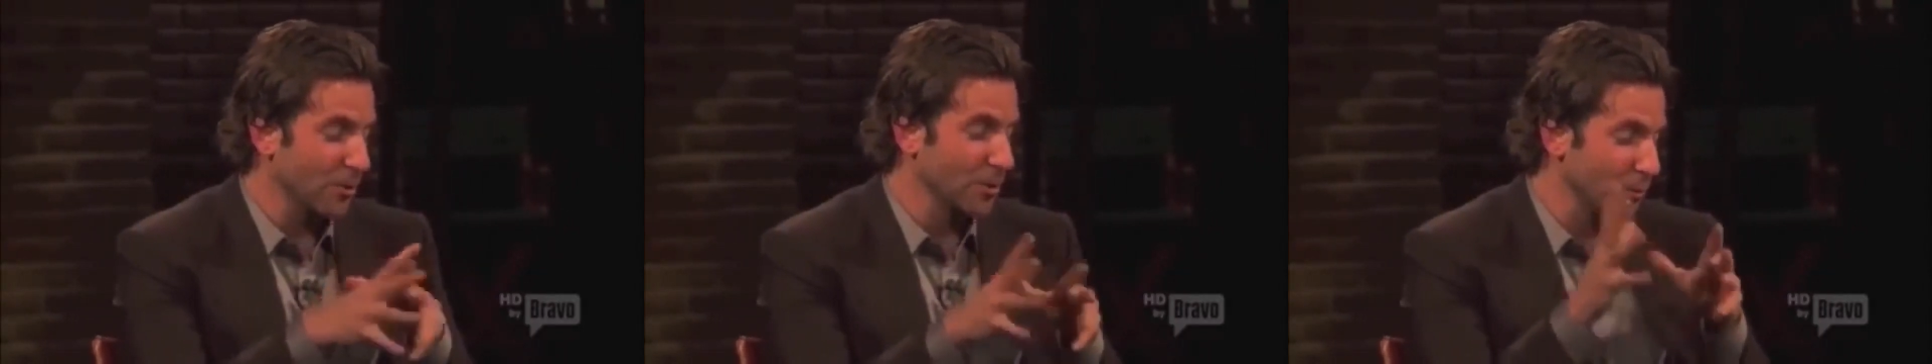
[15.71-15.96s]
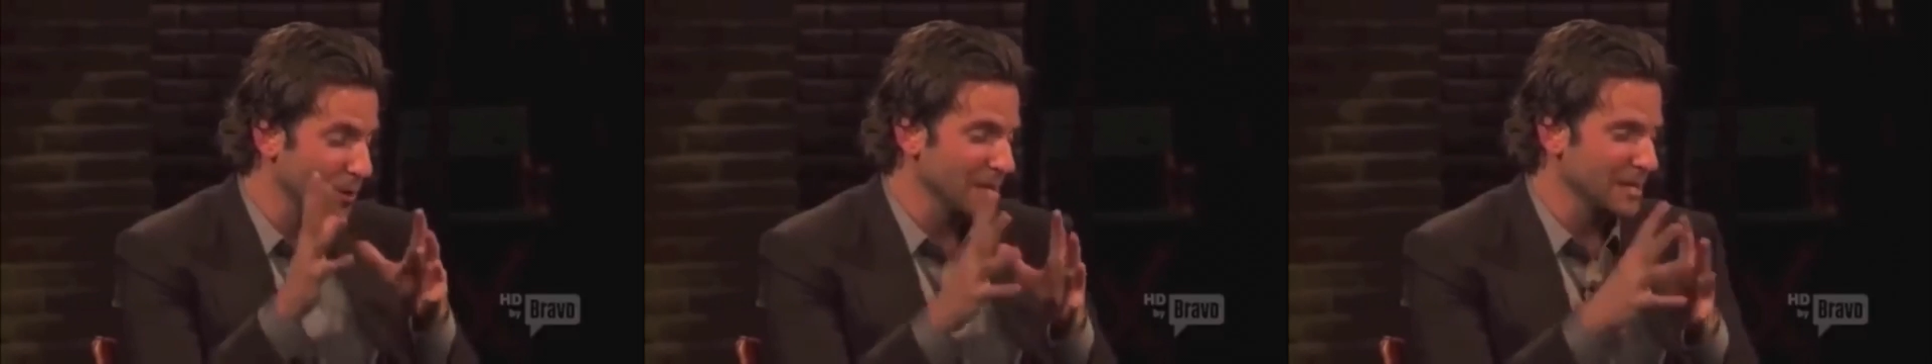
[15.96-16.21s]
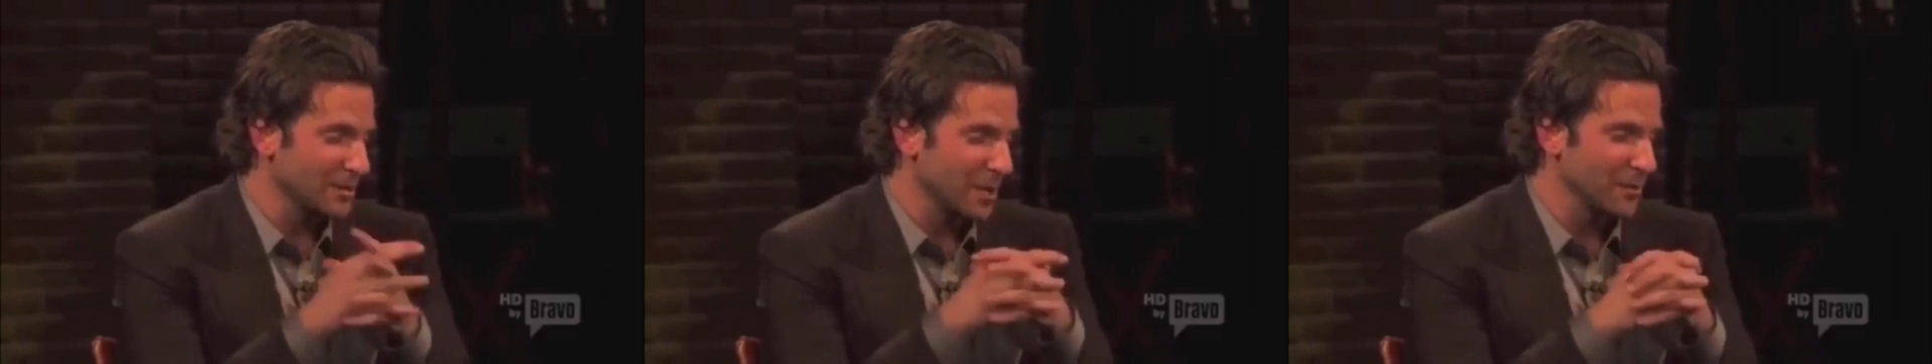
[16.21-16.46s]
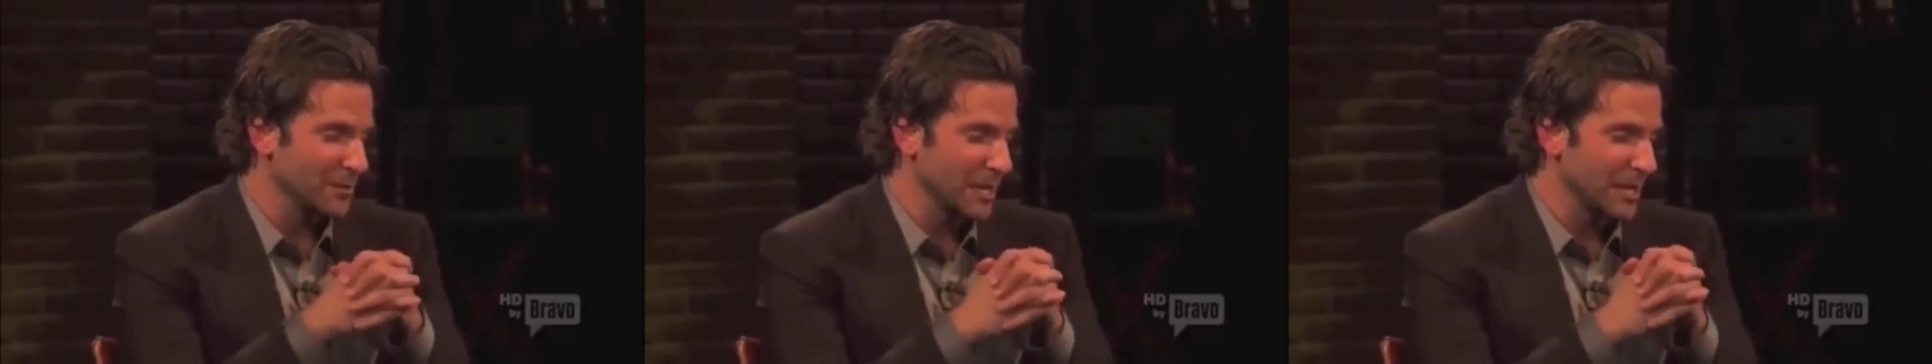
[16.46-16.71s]
Oh, yeah, one thing he
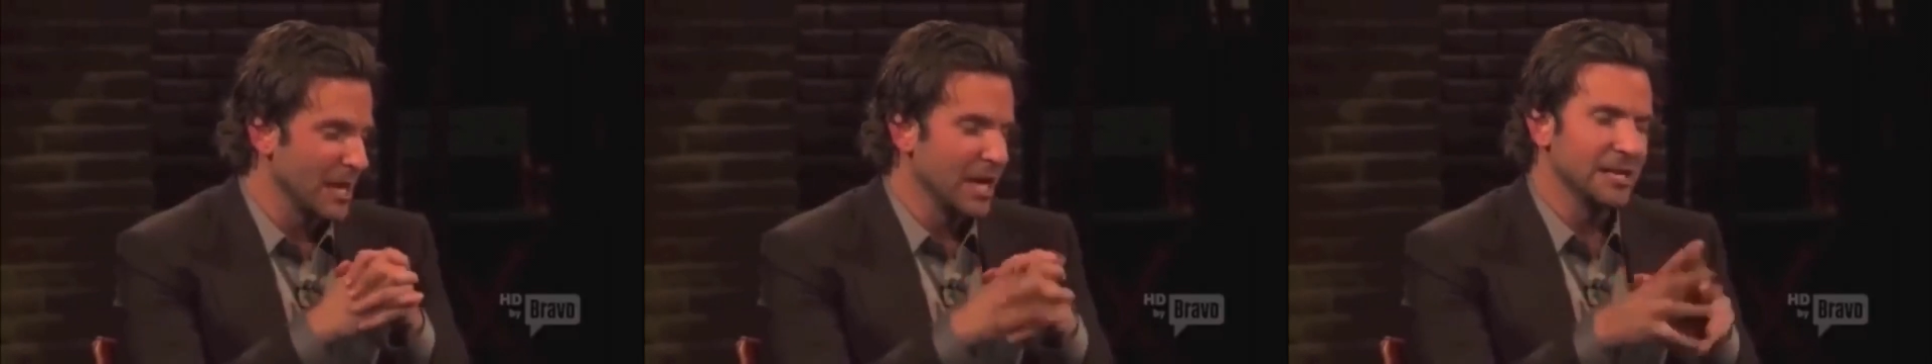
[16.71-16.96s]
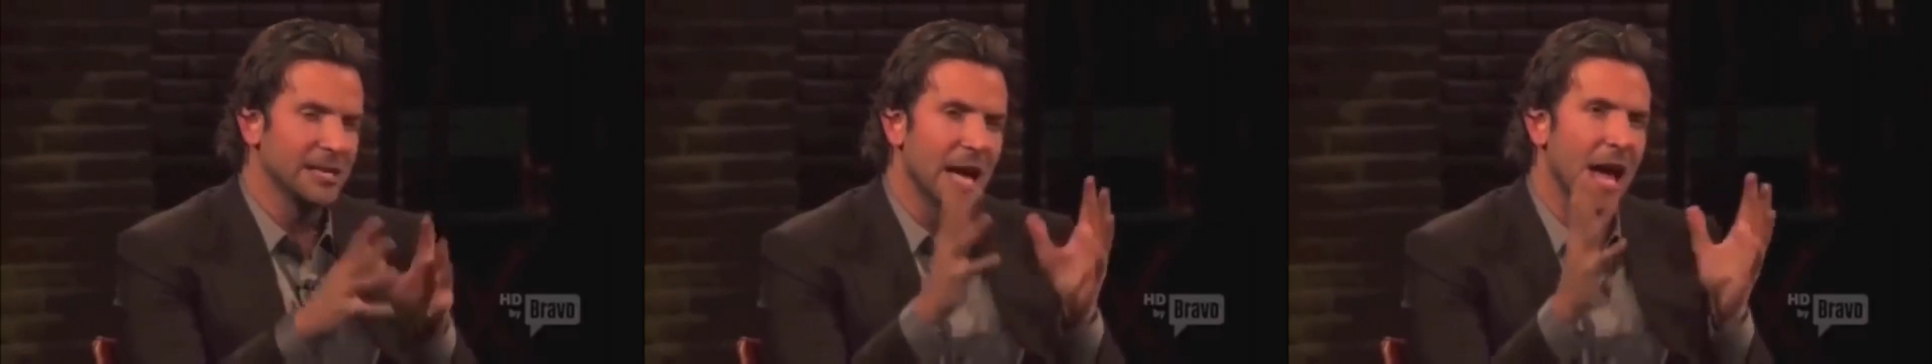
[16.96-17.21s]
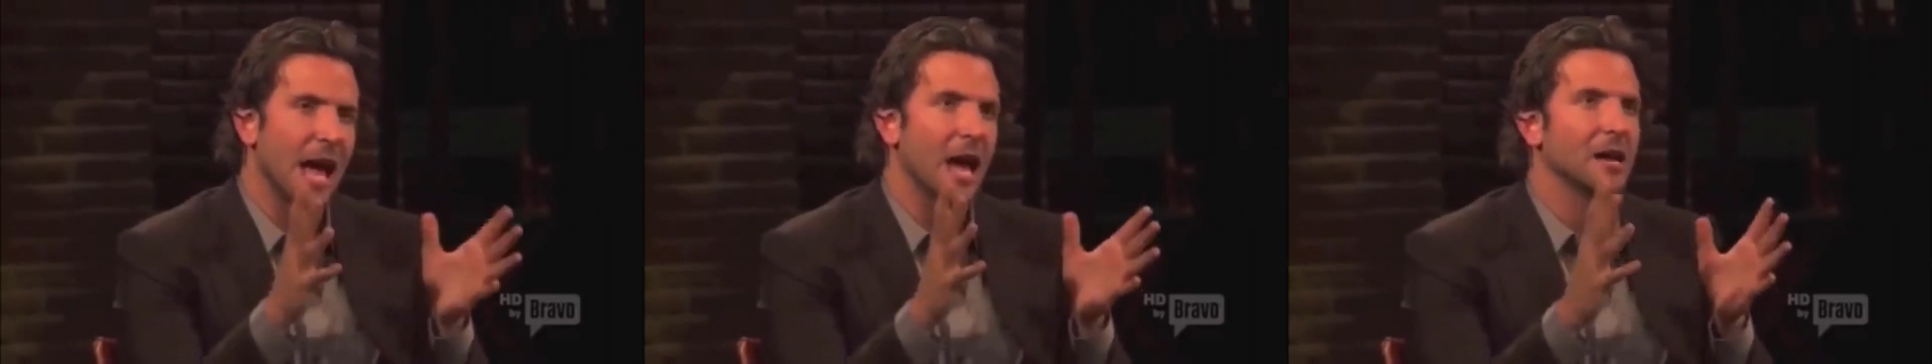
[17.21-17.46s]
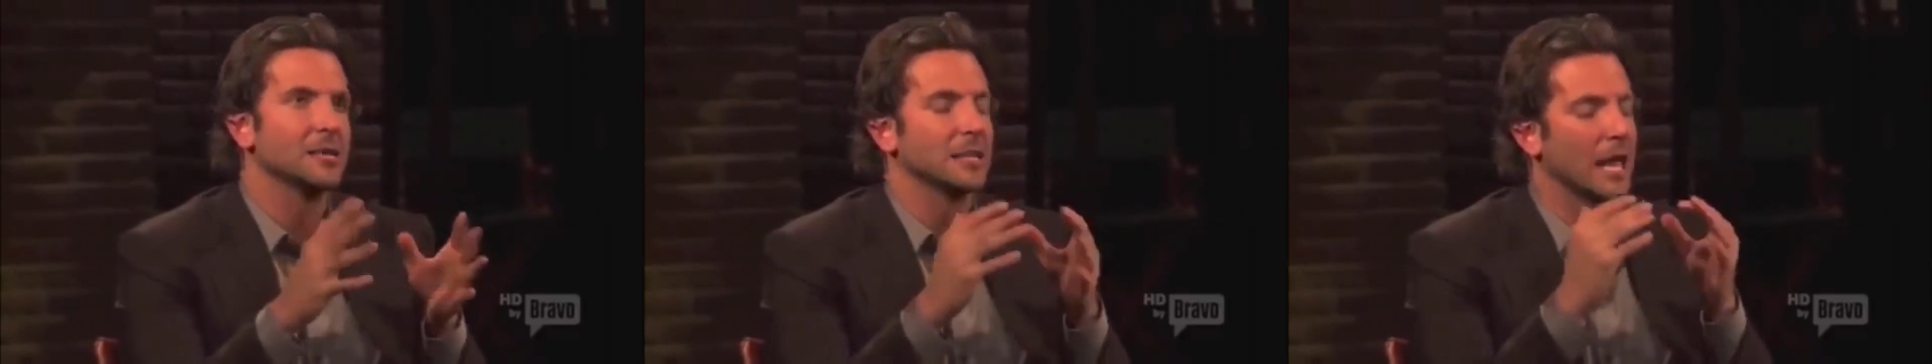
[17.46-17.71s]
told me is like, your
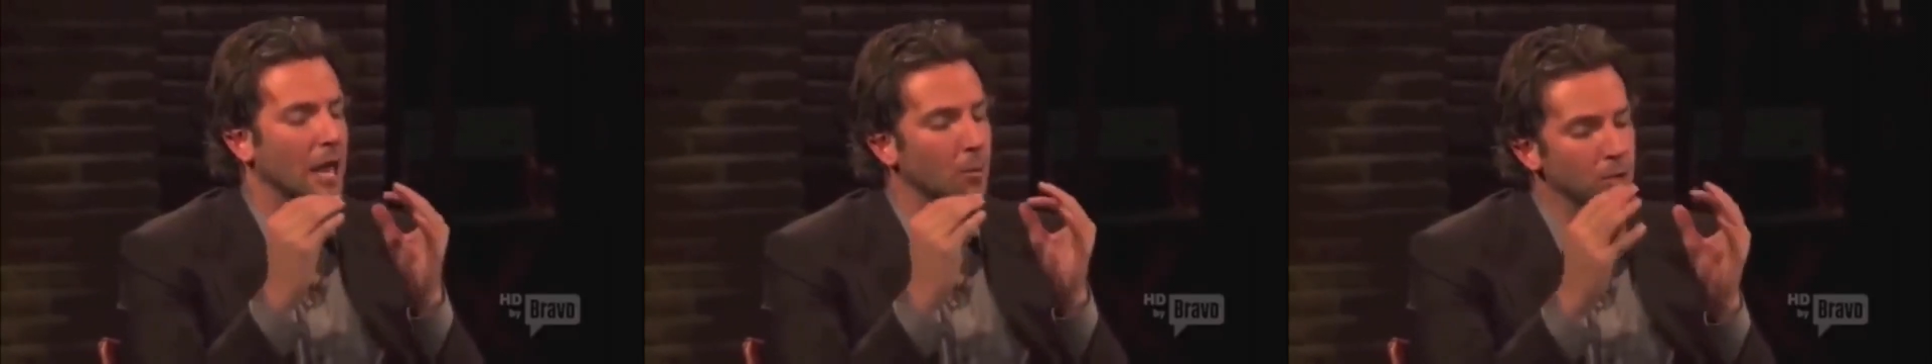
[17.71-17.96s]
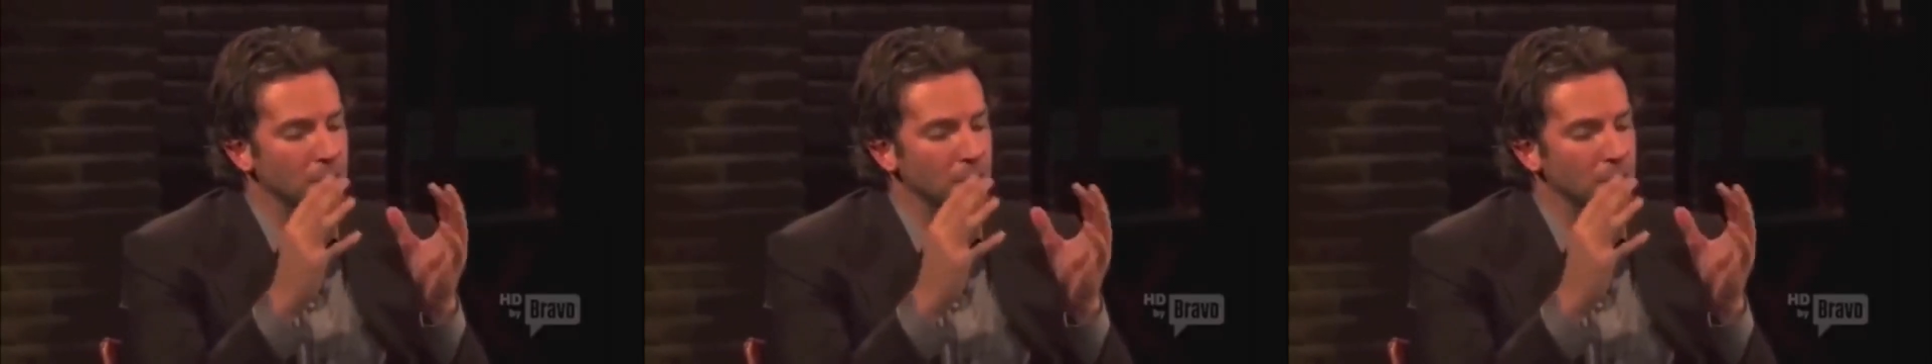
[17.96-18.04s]
hair is like